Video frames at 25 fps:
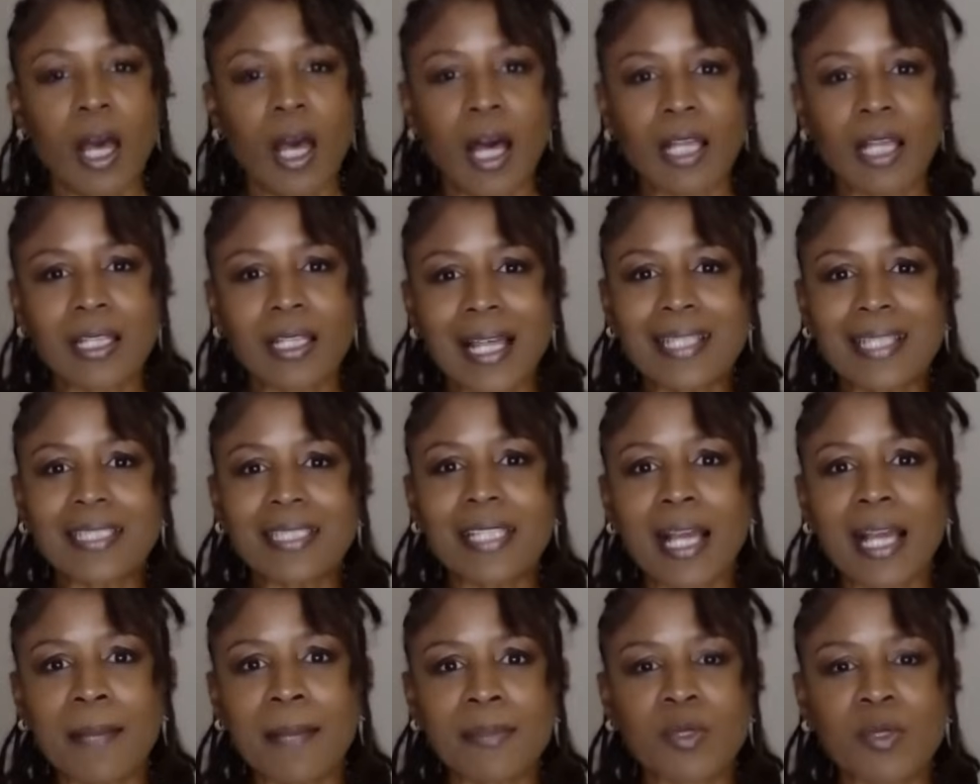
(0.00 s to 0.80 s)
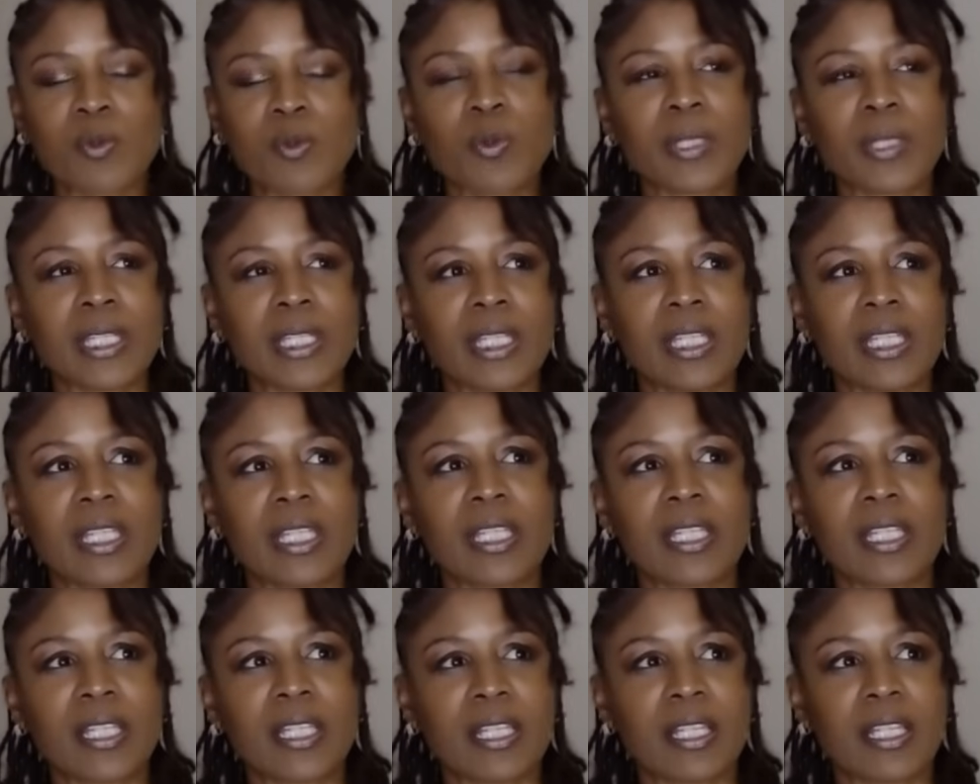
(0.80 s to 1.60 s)
A lot of times
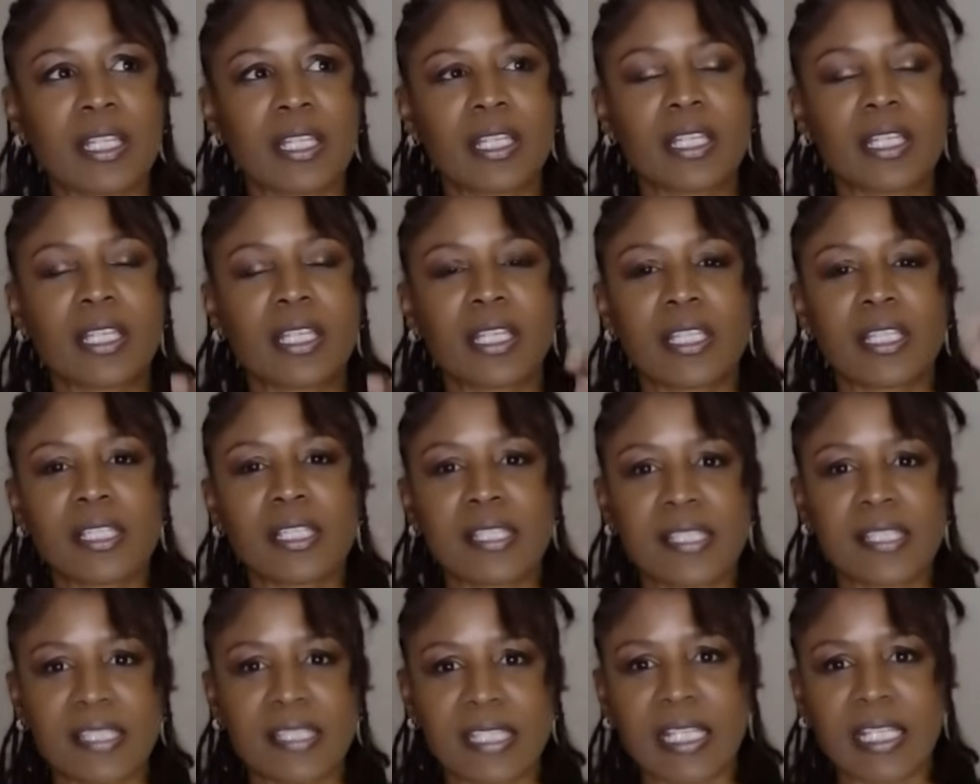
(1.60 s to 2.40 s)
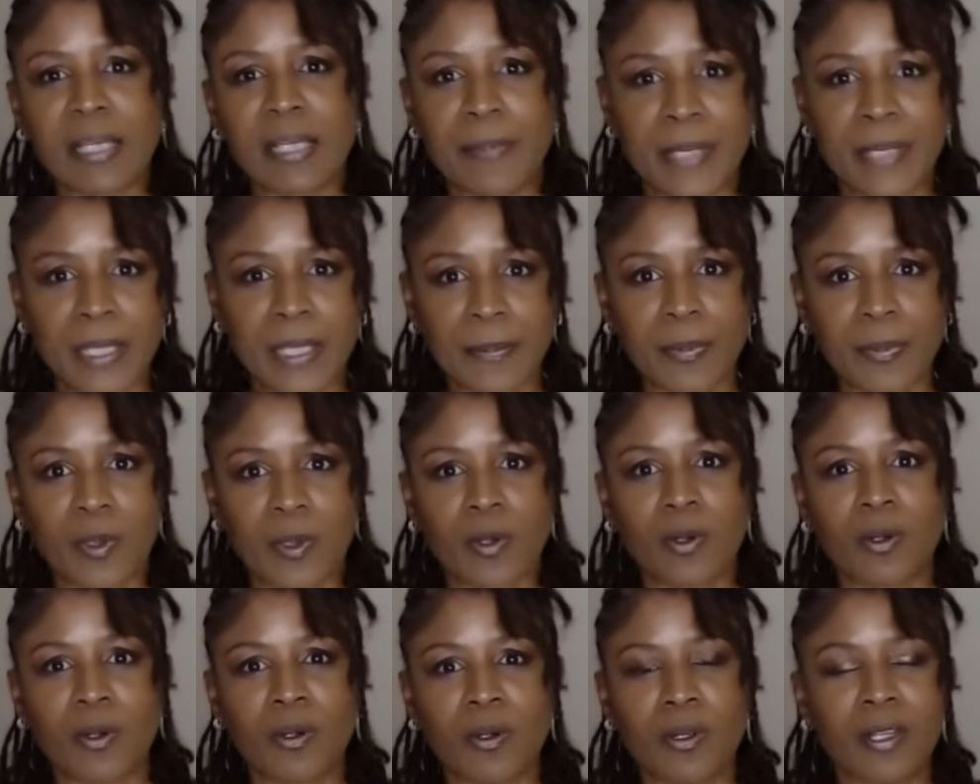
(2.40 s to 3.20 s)
we see
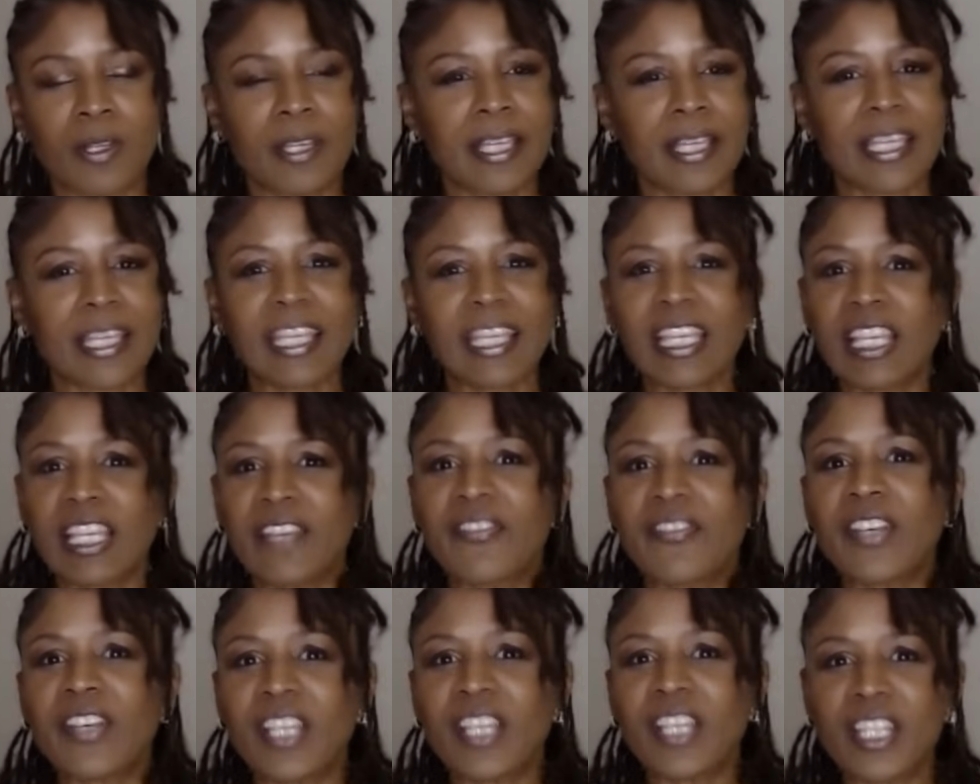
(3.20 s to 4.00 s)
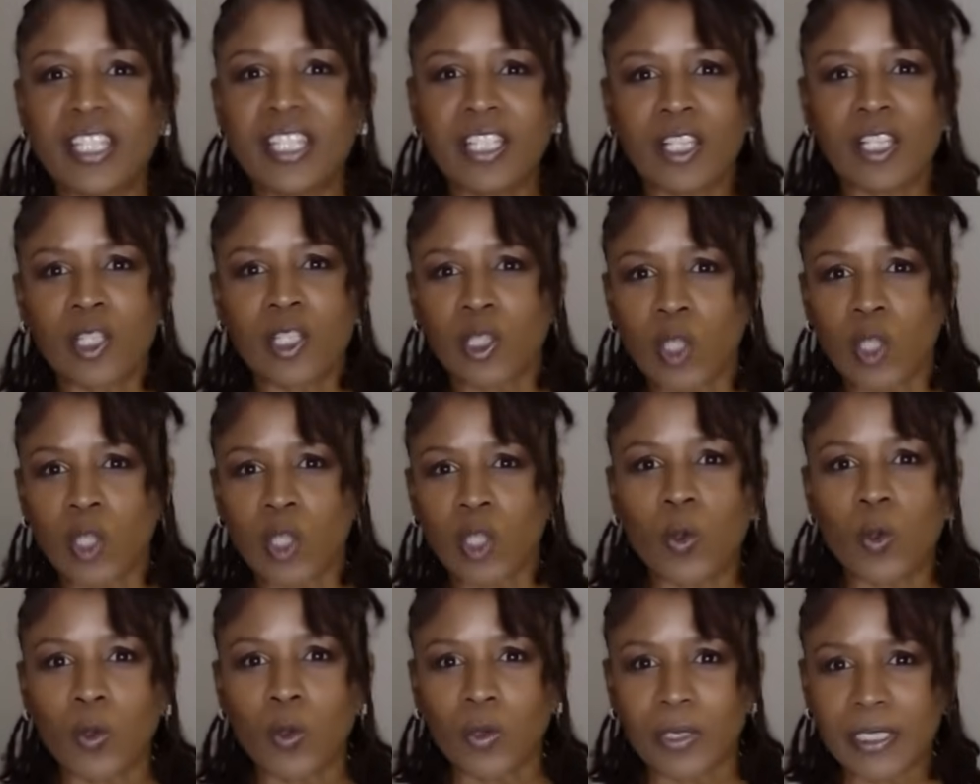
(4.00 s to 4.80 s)
people, even
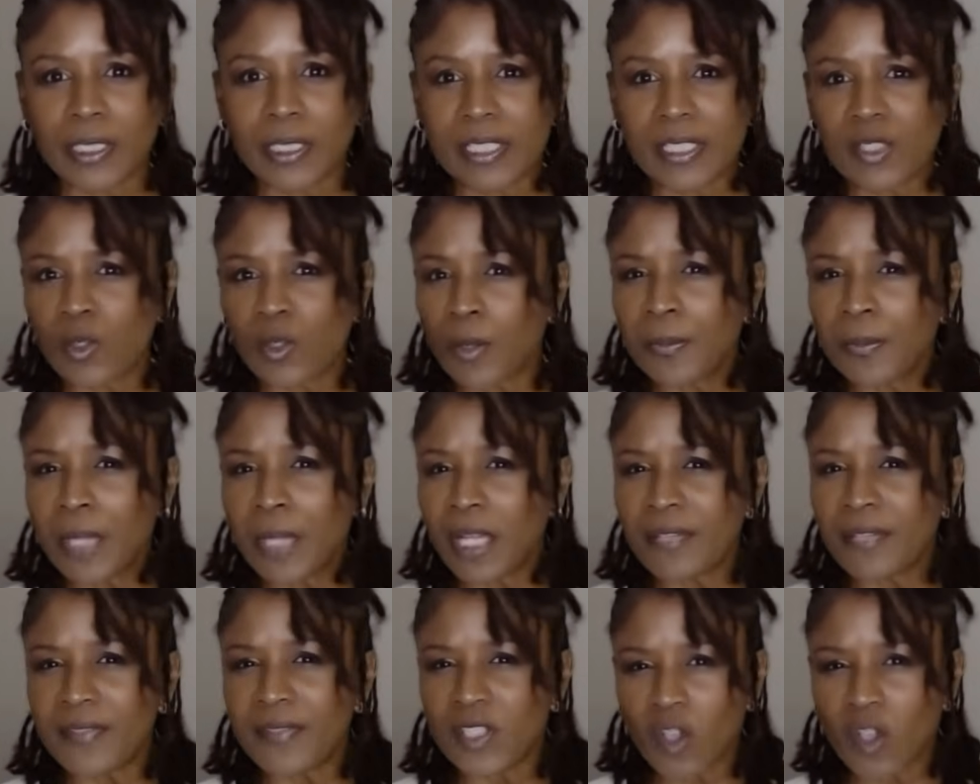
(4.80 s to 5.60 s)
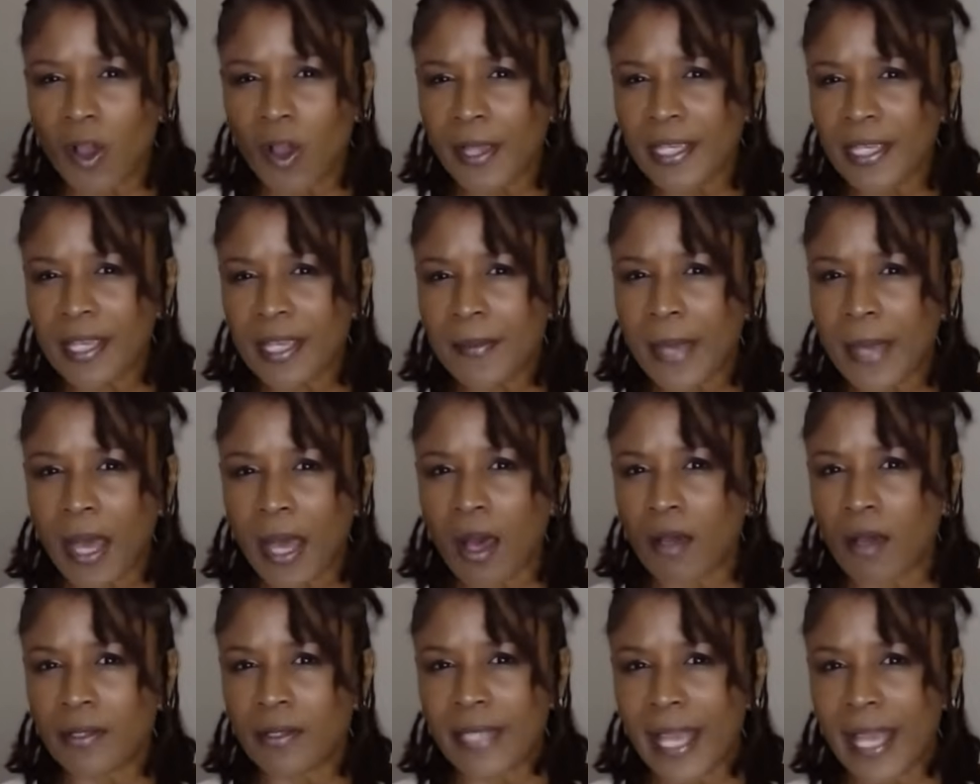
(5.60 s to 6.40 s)
locally, so I'm not even talking
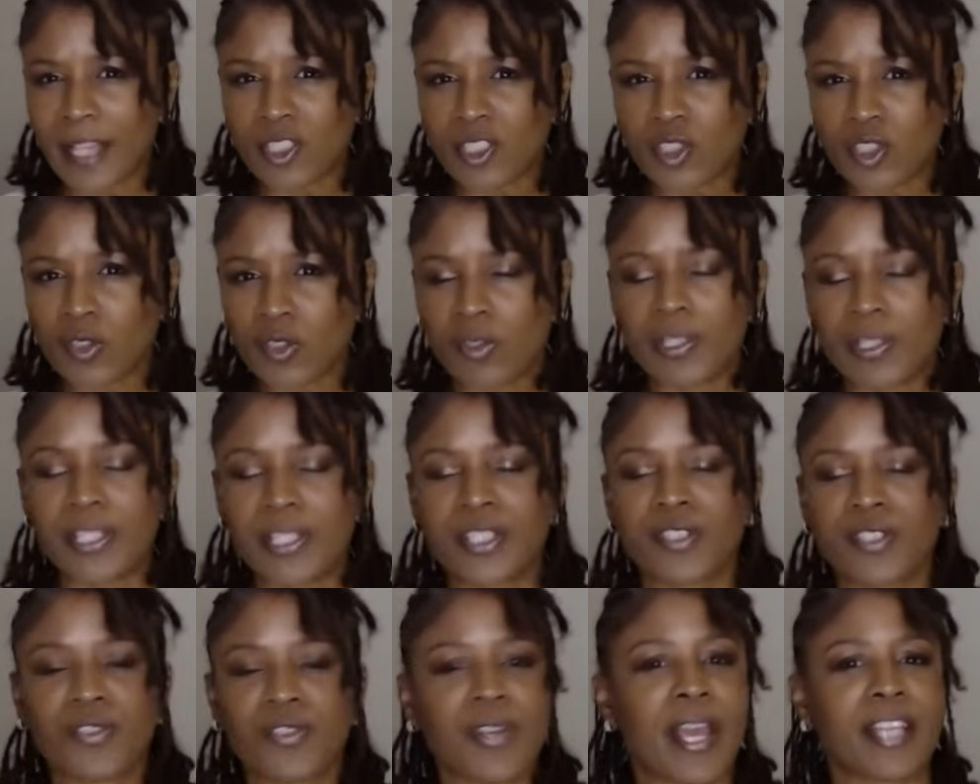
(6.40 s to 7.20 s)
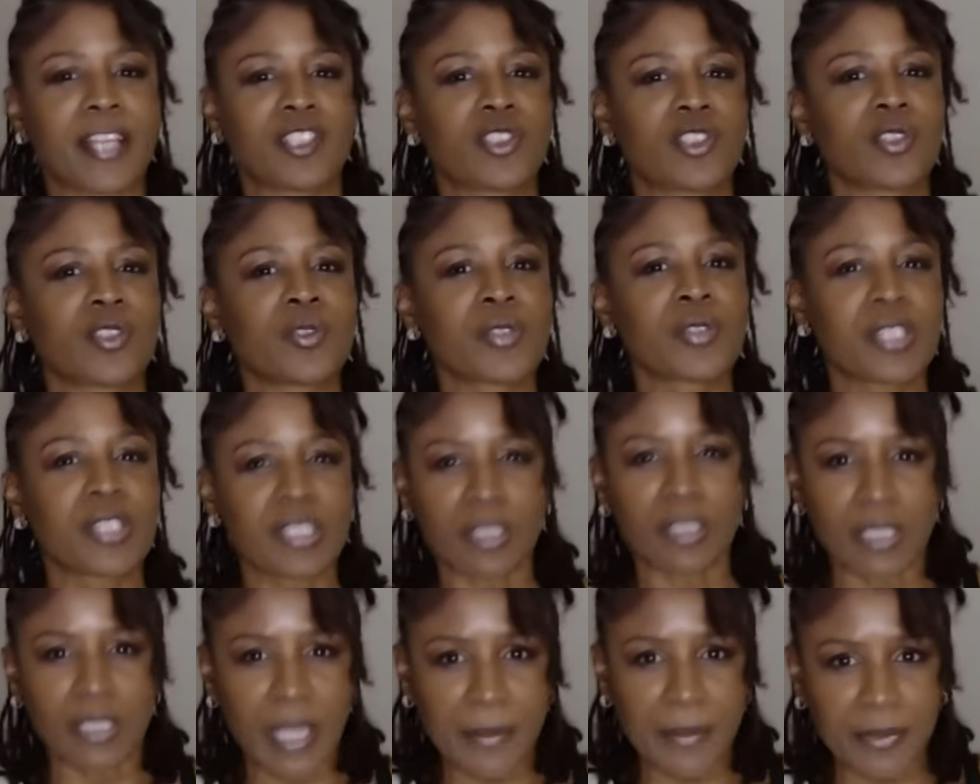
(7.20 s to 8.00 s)
about national or international
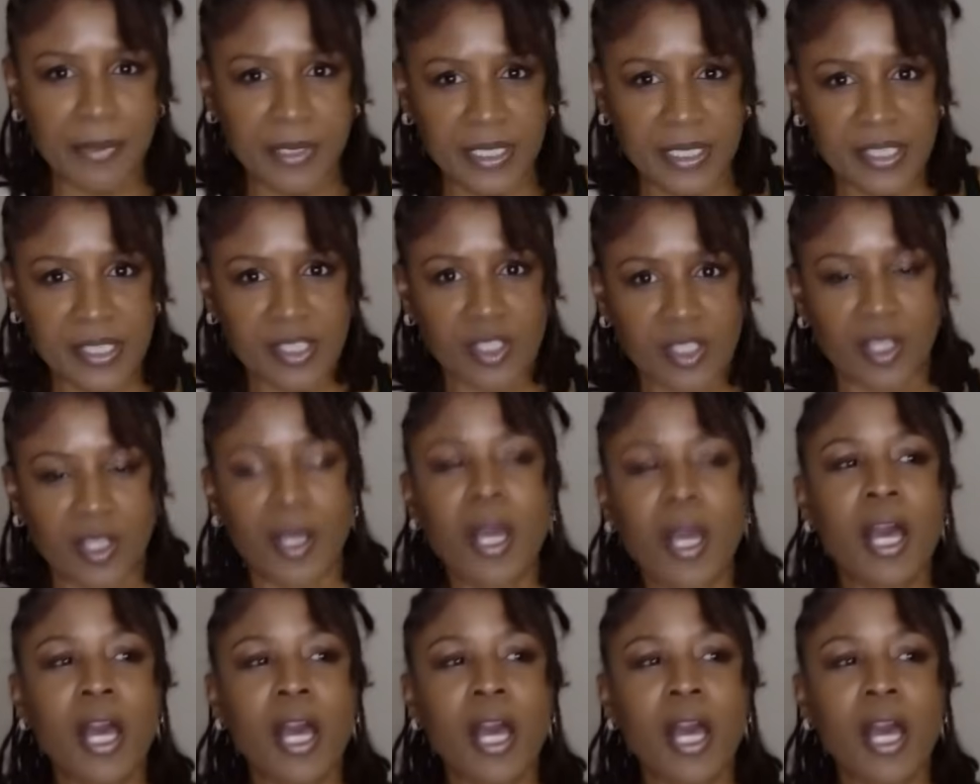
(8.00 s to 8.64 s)
celebrities here,